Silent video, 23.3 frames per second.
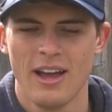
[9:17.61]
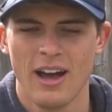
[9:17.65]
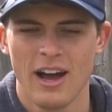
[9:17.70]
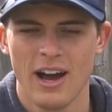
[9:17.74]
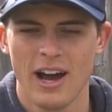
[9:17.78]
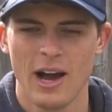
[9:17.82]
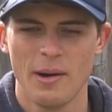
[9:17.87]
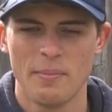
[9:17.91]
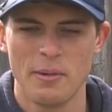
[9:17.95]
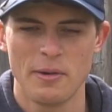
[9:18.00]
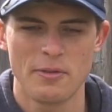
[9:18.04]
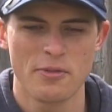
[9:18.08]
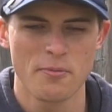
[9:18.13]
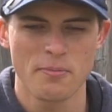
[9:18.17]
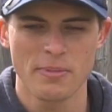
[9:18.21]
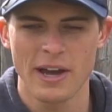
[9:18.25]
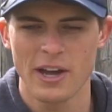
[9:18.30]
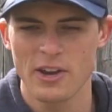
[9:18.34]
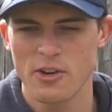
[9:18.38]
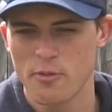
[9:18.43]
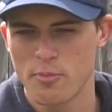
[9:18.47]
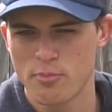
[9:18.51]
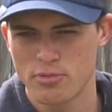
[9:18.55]
but from
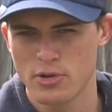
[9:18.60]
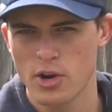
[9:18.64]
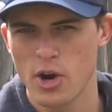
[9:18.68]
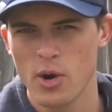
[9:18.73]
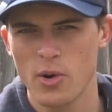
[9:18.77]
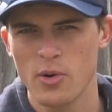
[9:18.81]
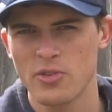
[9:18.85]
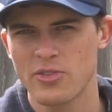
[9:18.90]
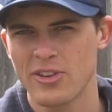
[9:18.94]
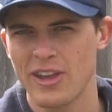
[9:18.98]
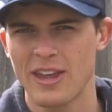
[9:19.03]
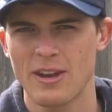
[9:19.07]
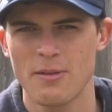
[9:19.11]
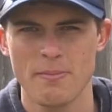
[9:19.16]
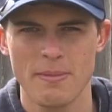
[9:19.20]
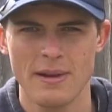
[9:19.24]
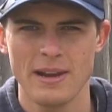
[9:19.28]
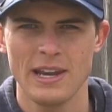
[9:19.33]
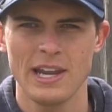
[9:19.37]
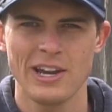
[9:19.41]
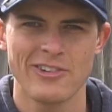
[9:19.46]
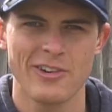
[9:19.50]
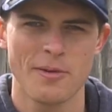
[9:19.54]
kind of pros and
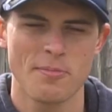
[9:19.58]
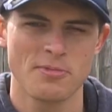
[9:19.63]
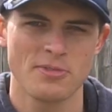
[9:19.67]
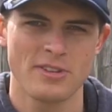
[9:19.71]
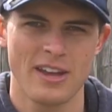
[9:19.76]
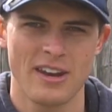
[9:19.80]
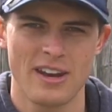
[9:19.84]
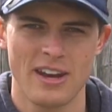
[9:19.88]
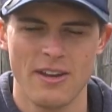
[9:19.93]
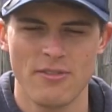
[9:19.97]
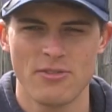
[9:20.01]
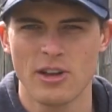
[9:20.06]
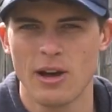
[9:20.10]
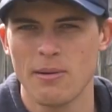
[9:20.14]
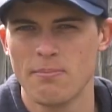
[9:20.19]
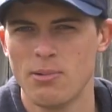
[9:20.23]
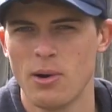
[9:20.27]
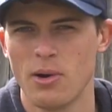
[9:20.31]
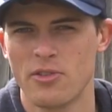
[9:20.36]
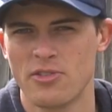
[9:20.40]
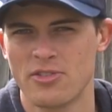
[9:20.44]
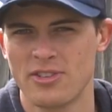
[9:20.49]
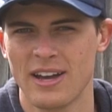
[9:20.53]
media representatives on
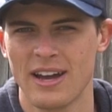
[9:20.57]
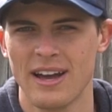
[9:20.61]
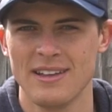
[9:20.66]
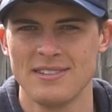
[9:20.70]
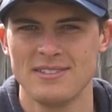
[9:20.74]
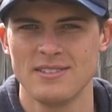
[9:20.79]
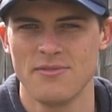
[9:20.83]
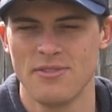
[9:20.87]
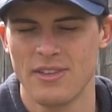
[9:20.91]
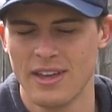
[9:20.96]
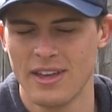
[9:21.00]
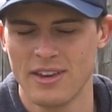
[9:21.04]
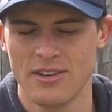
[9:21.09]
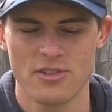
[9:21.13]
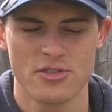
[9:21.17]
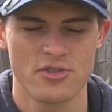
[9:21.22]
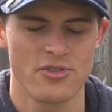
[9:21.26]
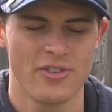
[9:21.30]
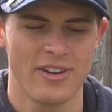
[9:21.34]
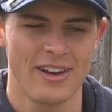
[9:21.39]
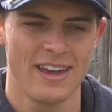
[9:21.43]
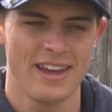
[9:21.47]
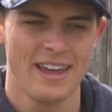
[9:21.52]
both sides of the
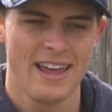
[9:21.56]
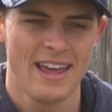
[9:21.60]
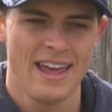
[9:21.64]
industry.